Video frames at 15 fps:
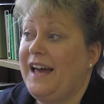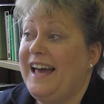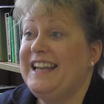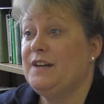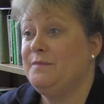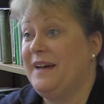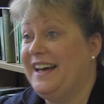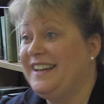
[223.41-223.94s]
And
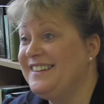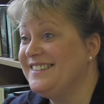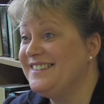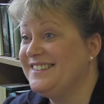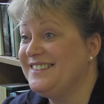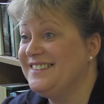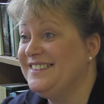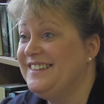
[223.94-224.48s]
he
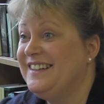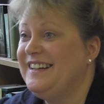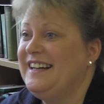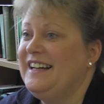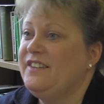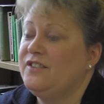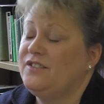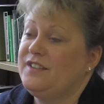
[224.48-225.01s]
abandons her,
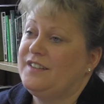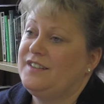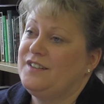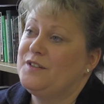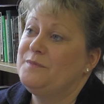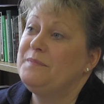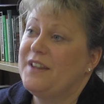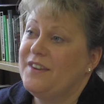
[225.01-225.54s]
so
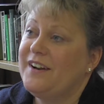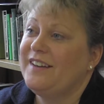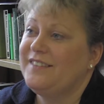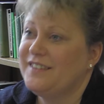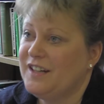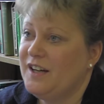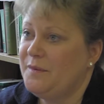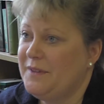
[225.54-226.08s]
her mother has
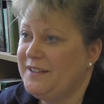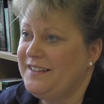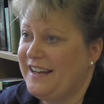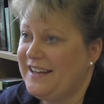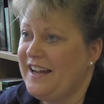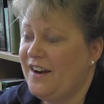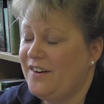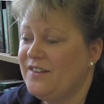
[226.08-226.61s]
to come and
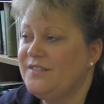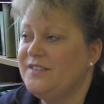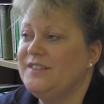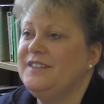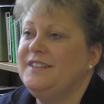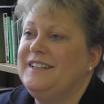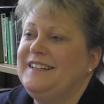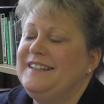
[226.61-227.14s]
take care of
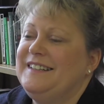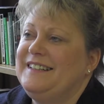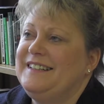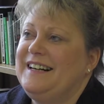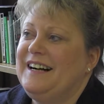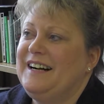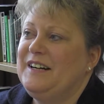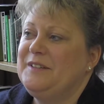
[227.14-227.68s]
her.
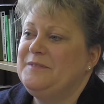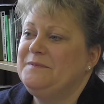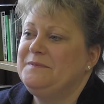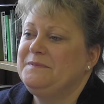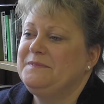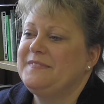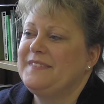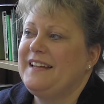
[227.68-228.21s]

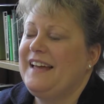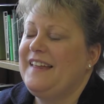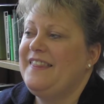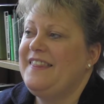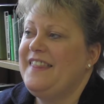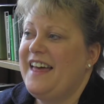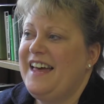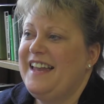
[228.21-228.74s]

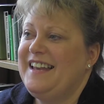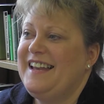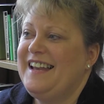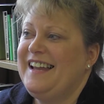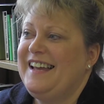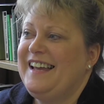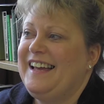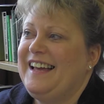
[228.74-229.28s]
And then